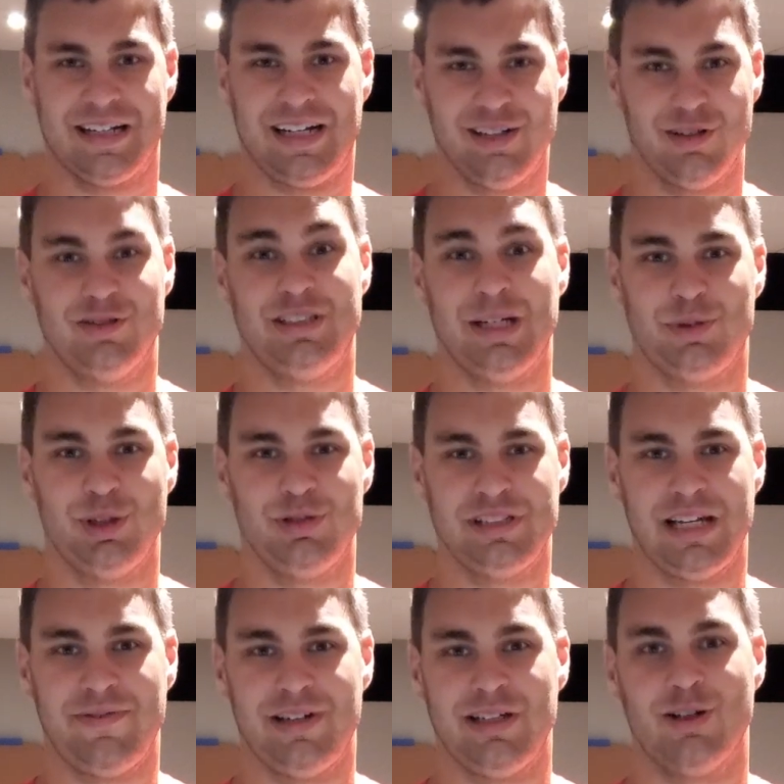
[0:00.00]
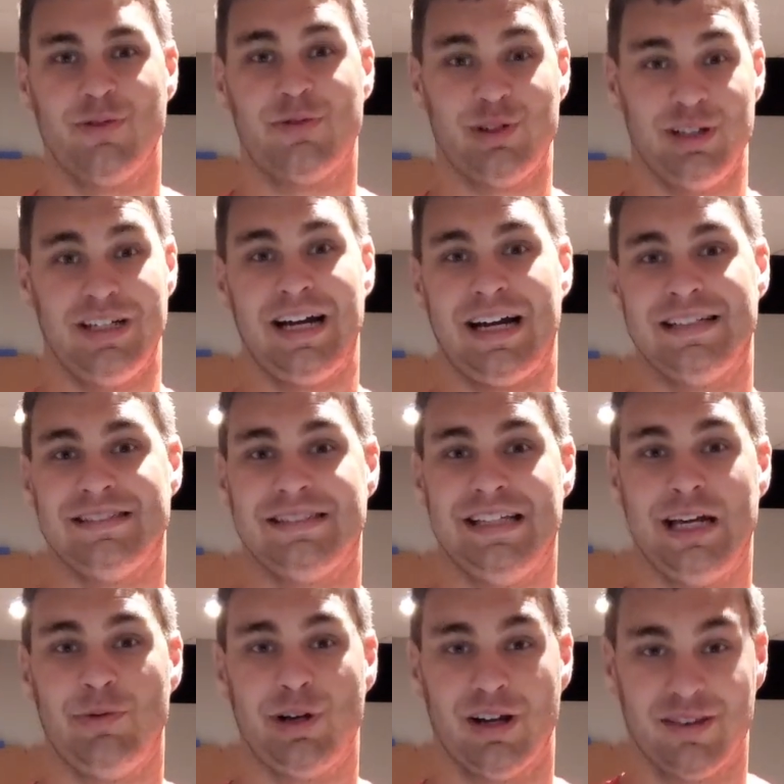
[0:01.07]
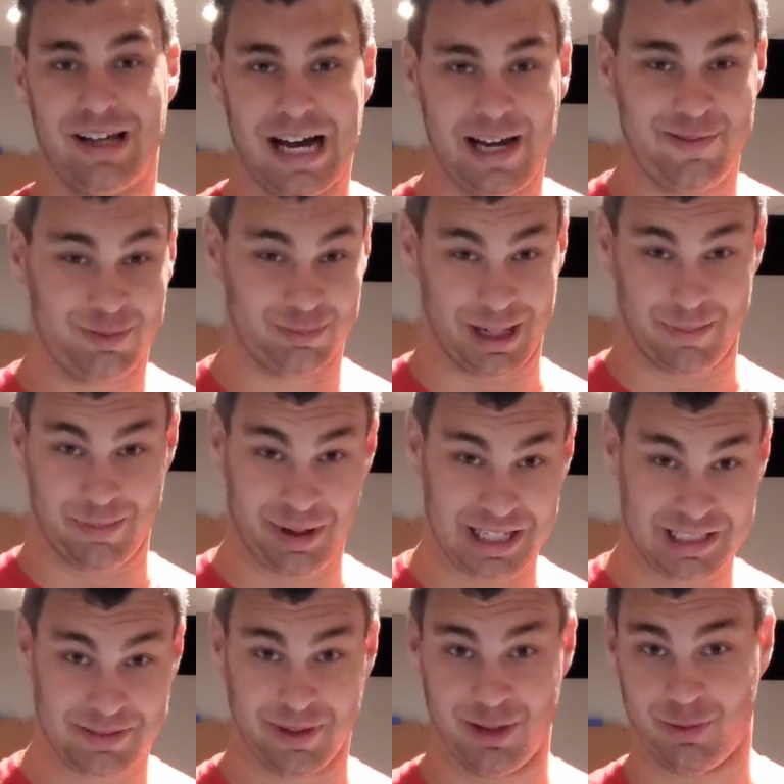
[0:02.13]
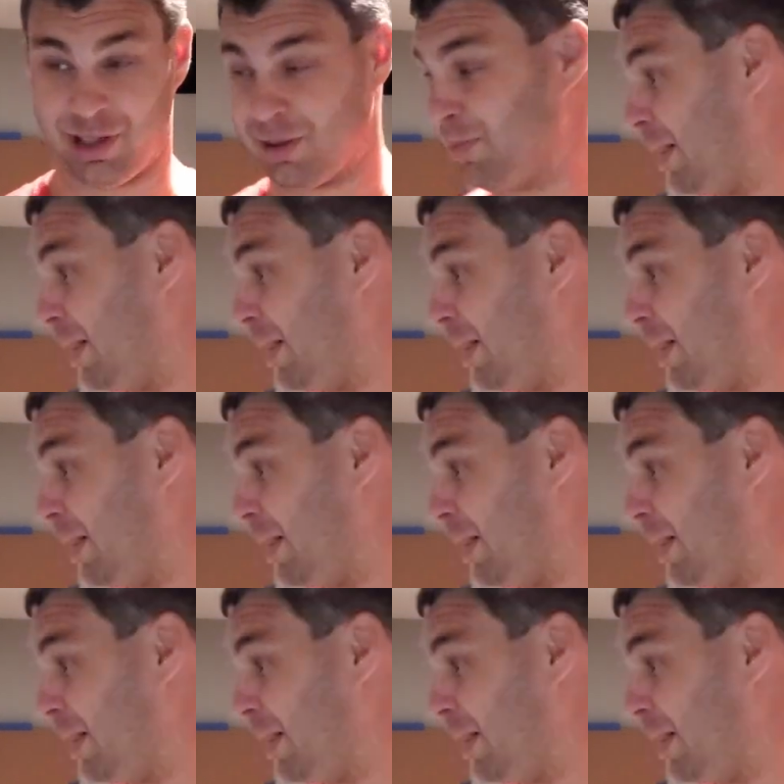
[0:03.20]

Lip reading: Got another Tip Tuesday video for you guys. Today we are live from my basement with